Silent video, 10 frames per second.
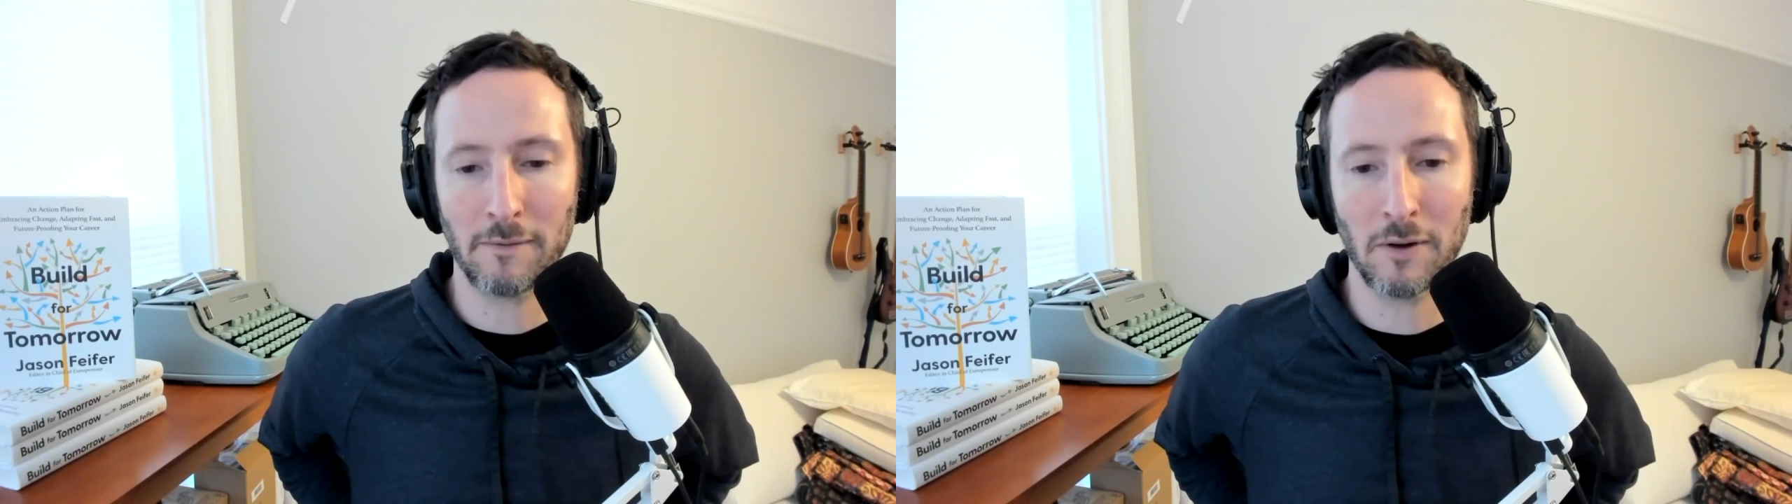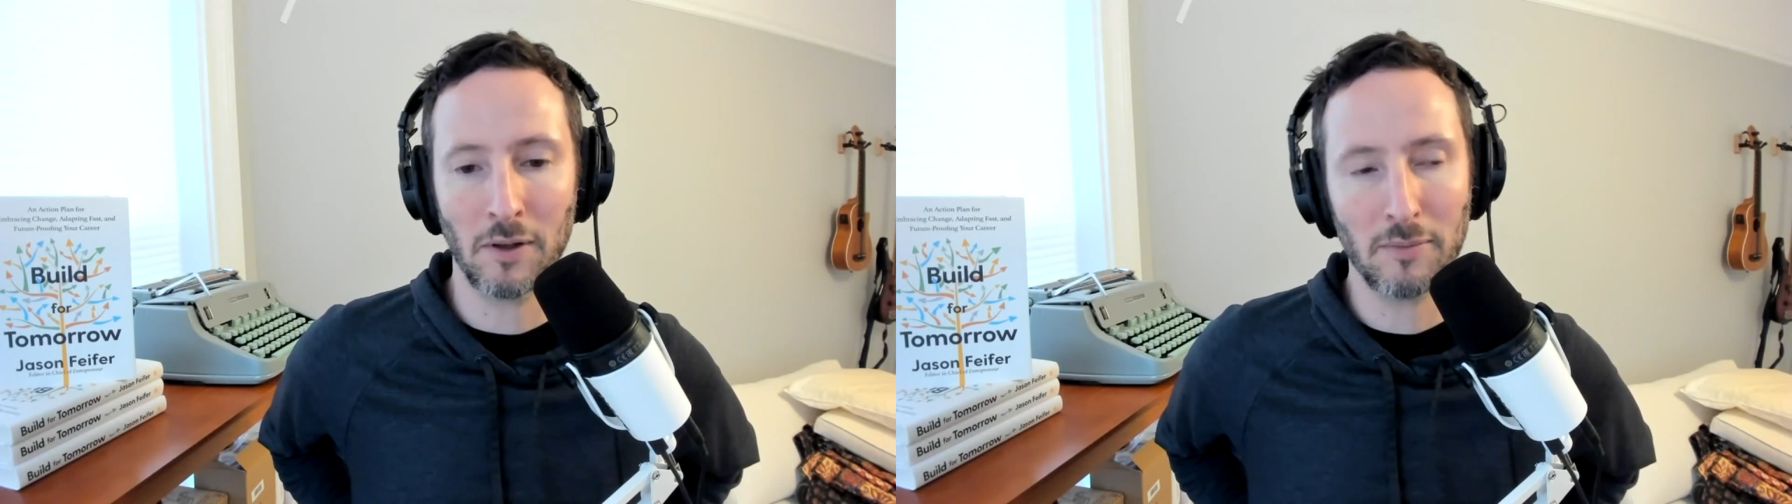
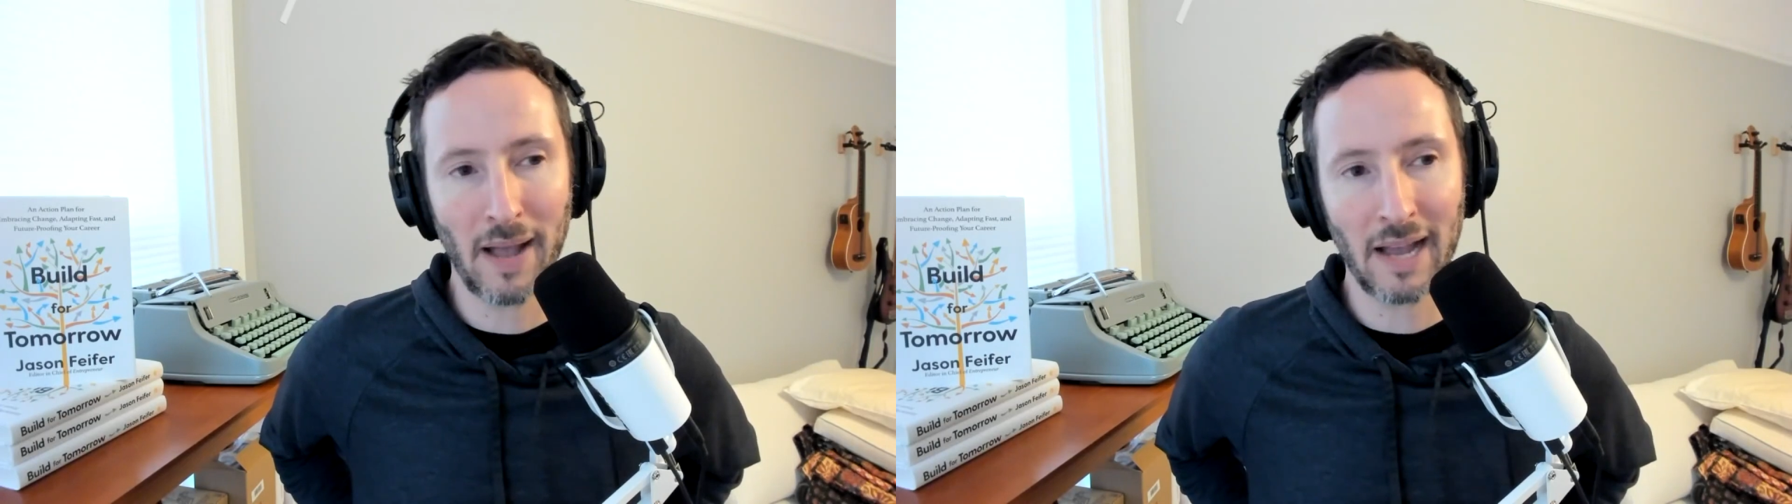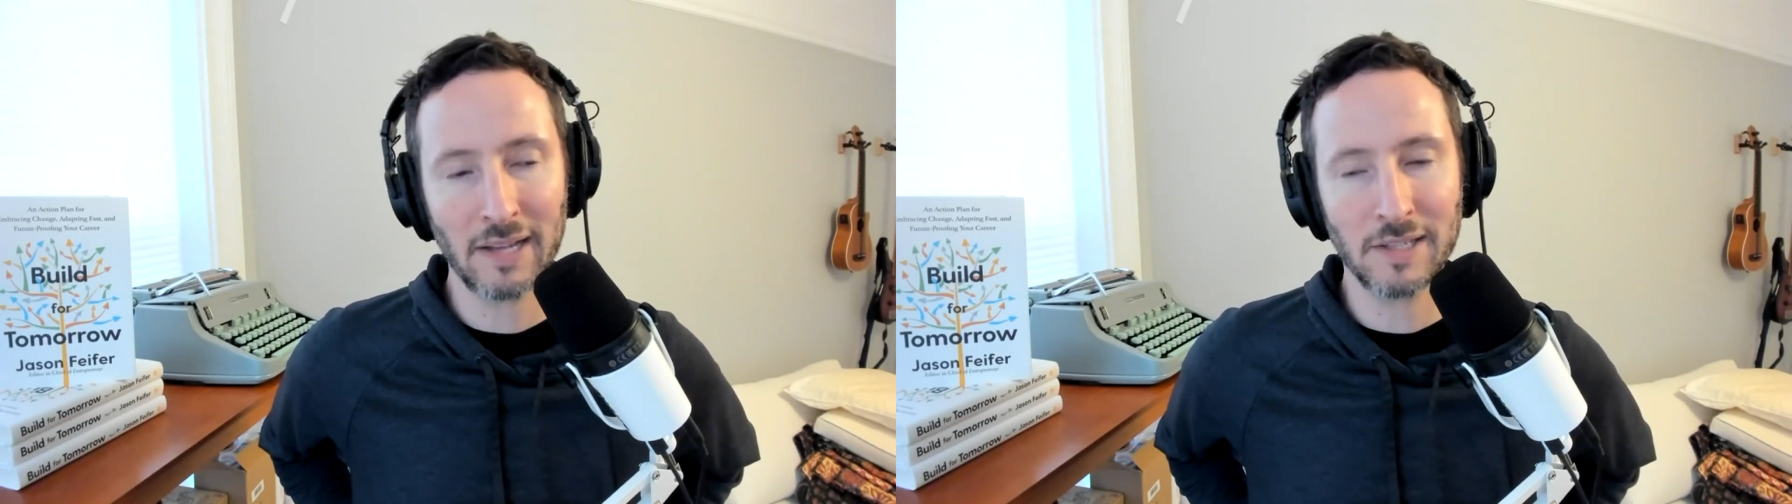for other
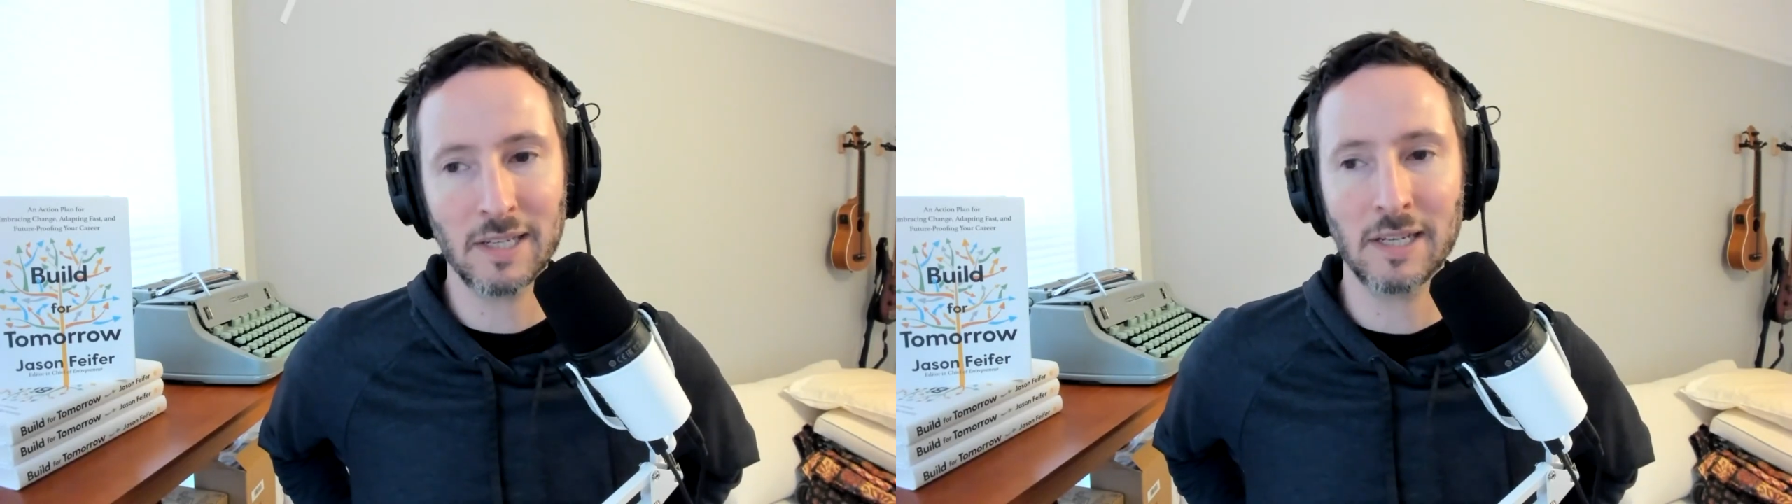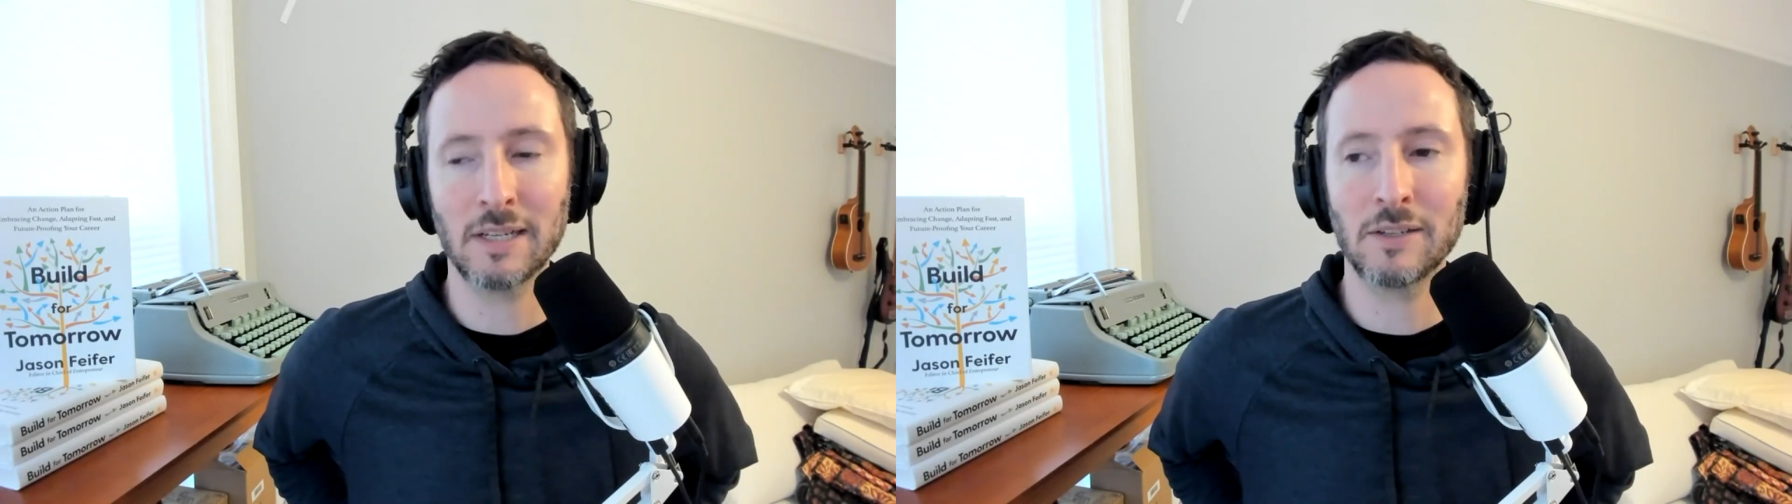
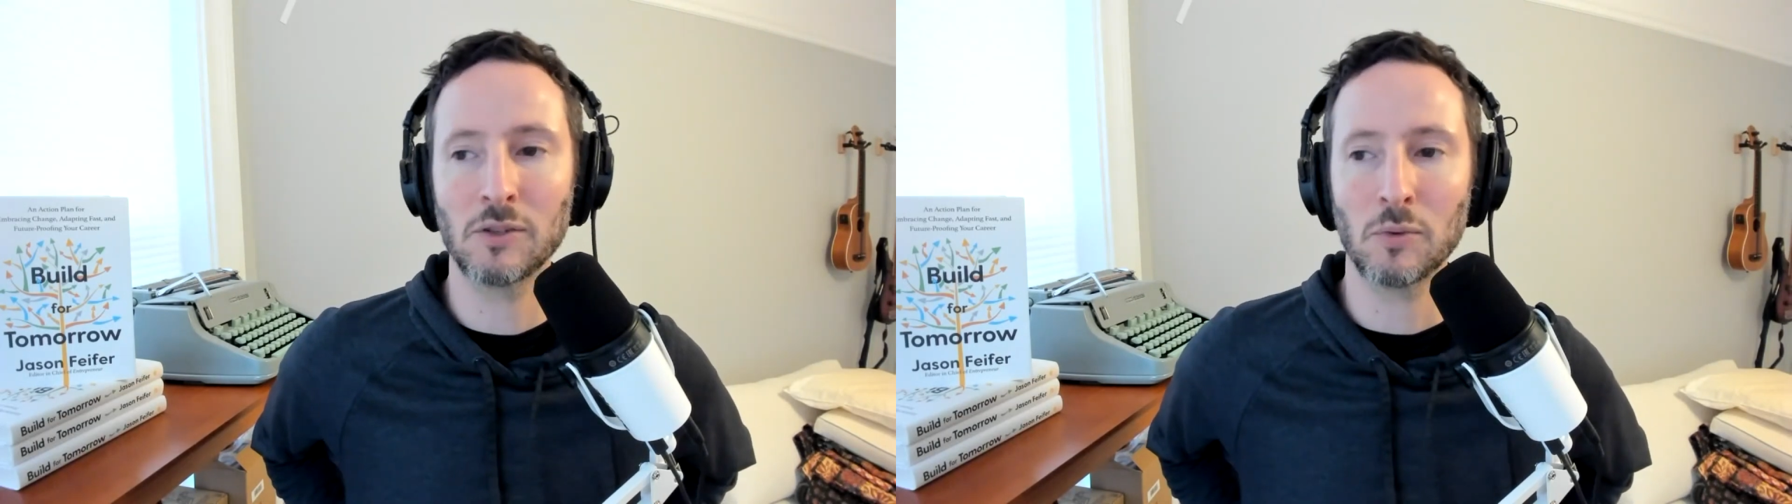magazines